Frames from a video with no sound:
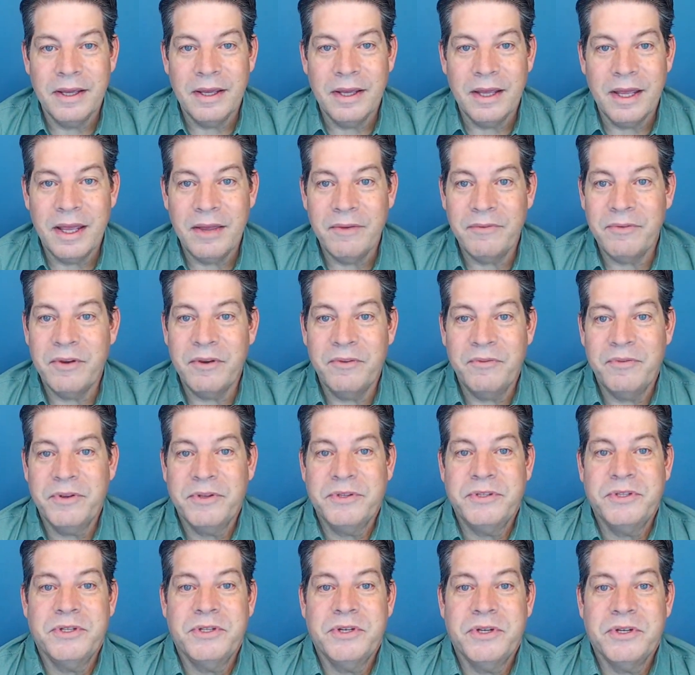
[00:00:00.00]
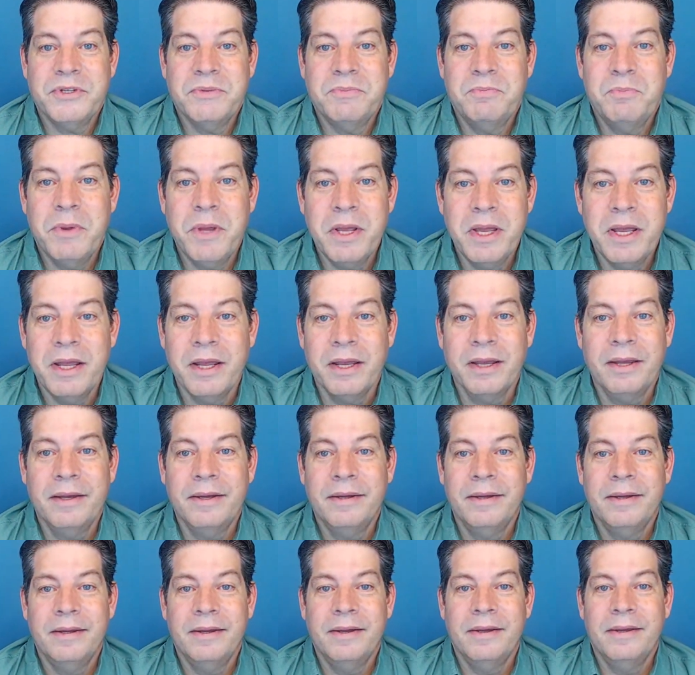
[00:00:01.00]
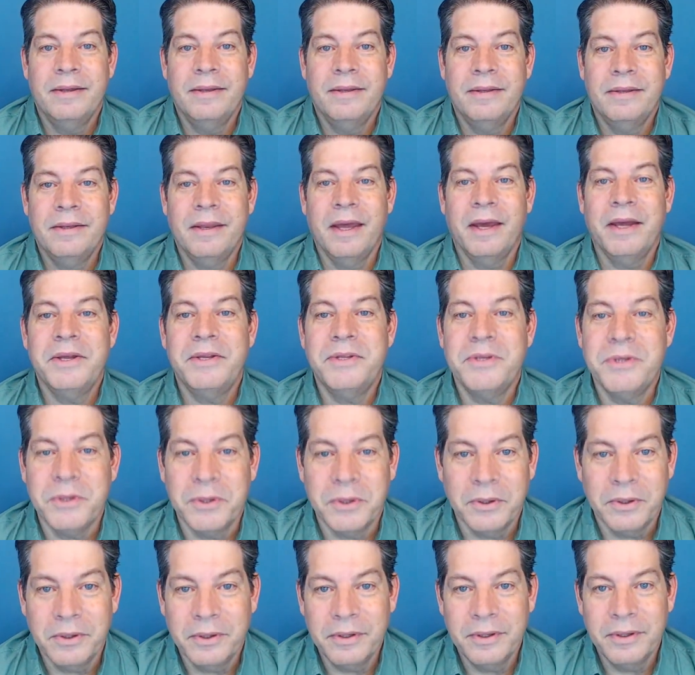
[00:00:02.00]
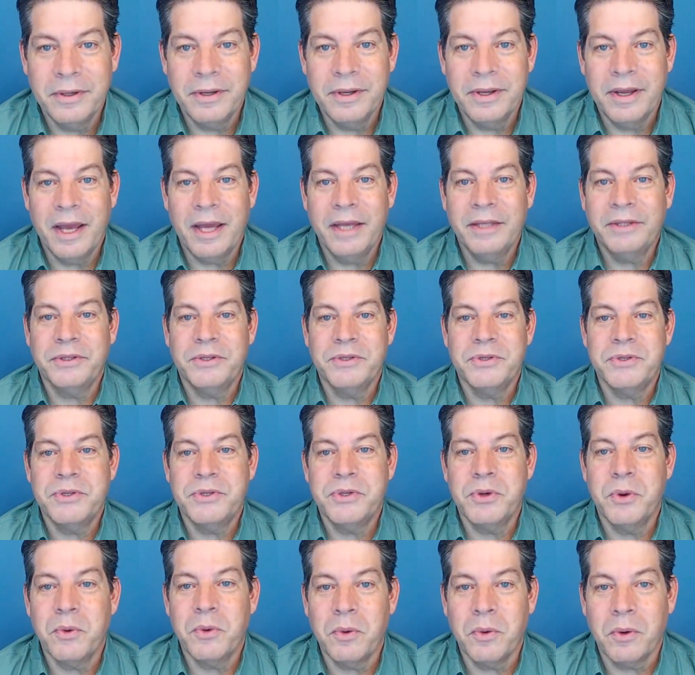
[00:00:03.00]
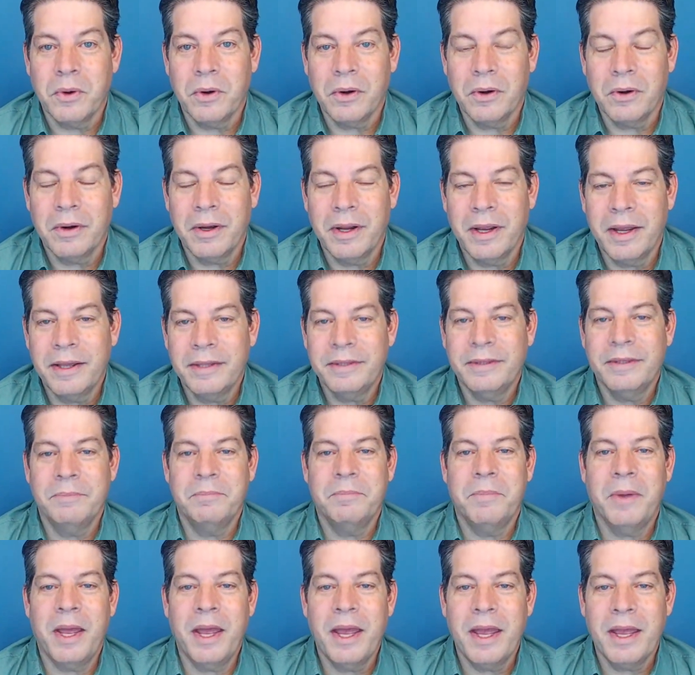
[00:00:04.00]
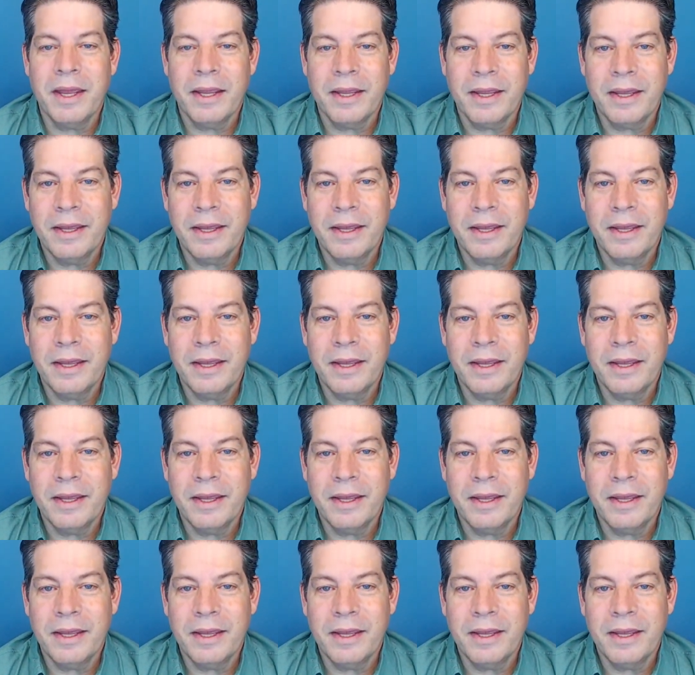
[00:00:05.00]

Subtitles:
Even if it's just being nicer at the store, at the bank.